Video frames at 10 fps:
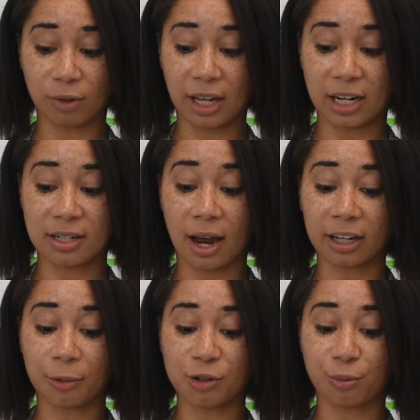related
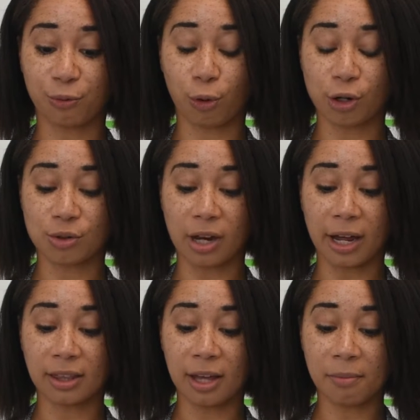documents before you
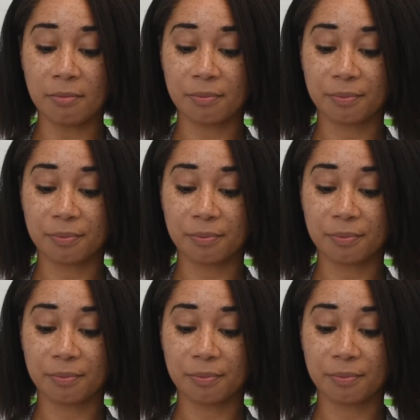signed them?